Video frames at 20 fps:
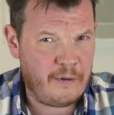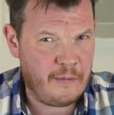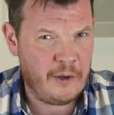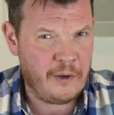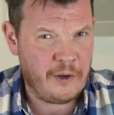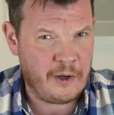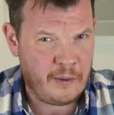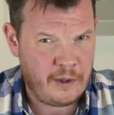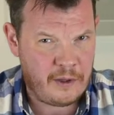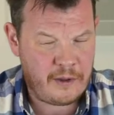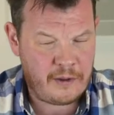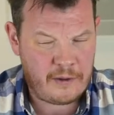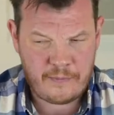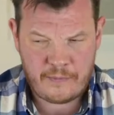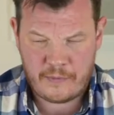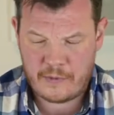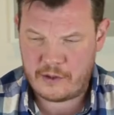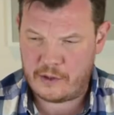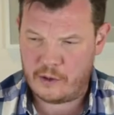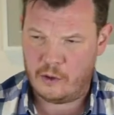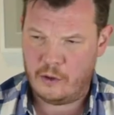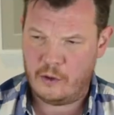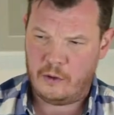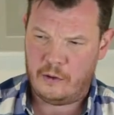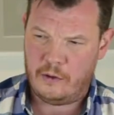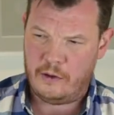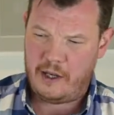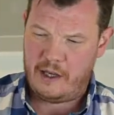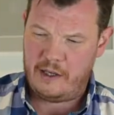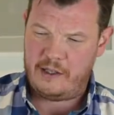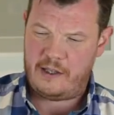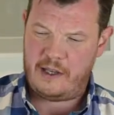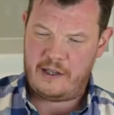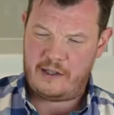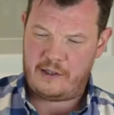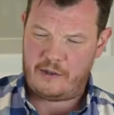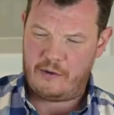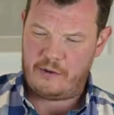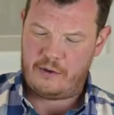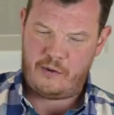familiar with. So in
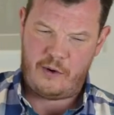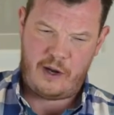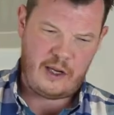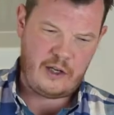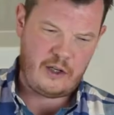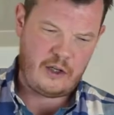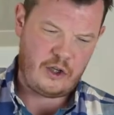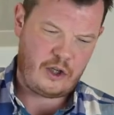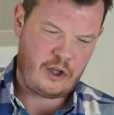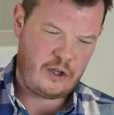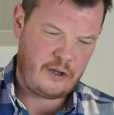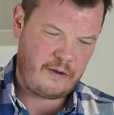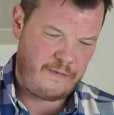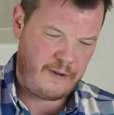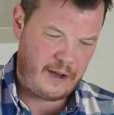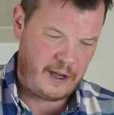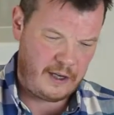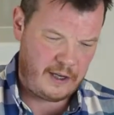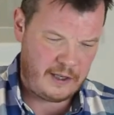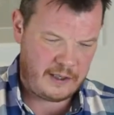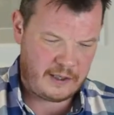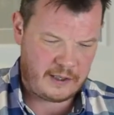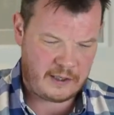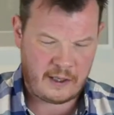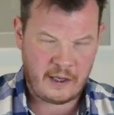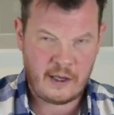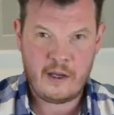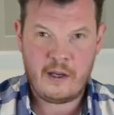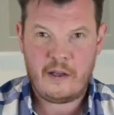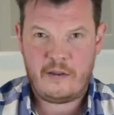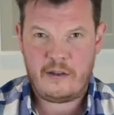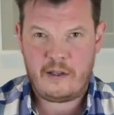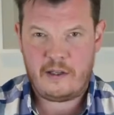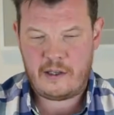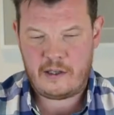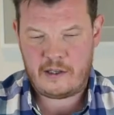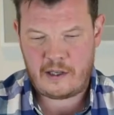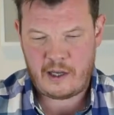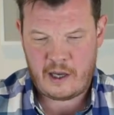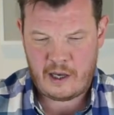Tesco's range, finest, this
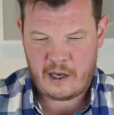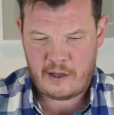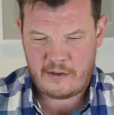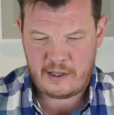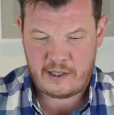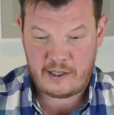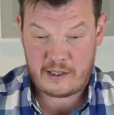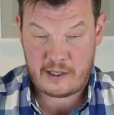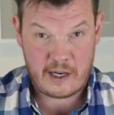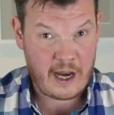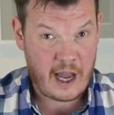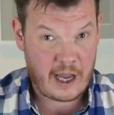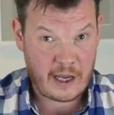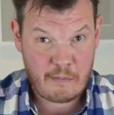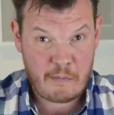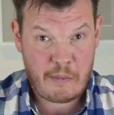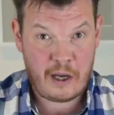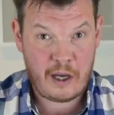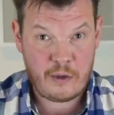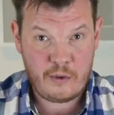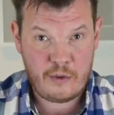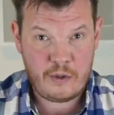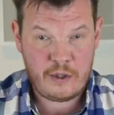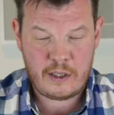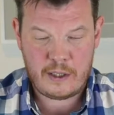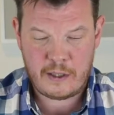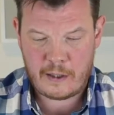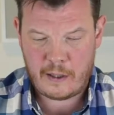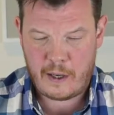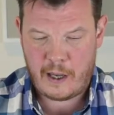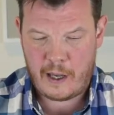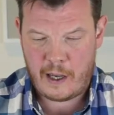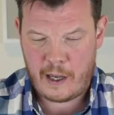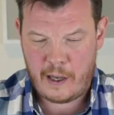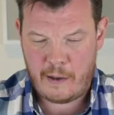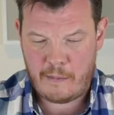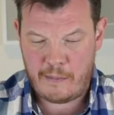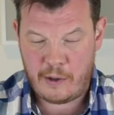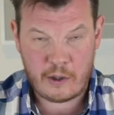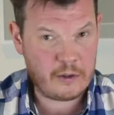is a, this is a nine pound
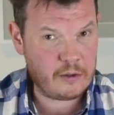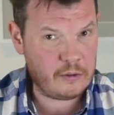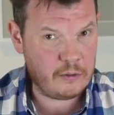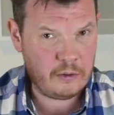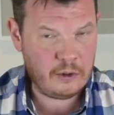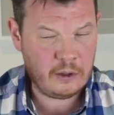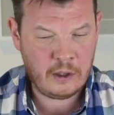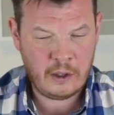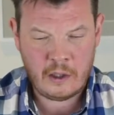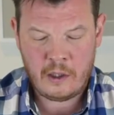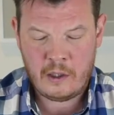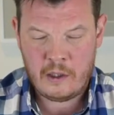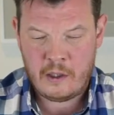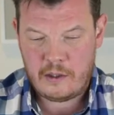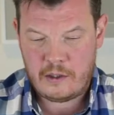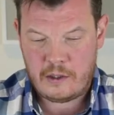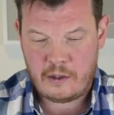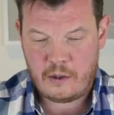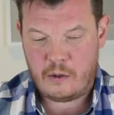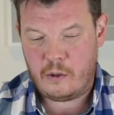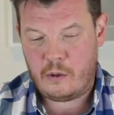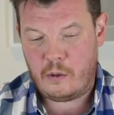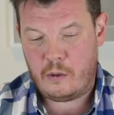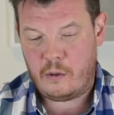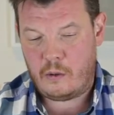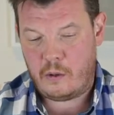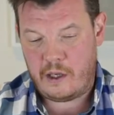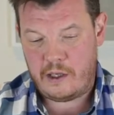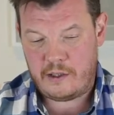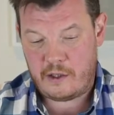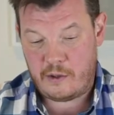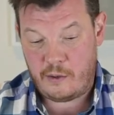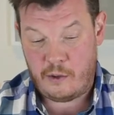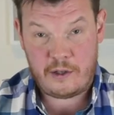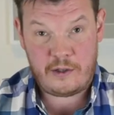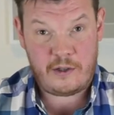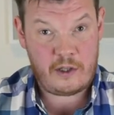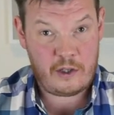uh, bottle. So it's towards the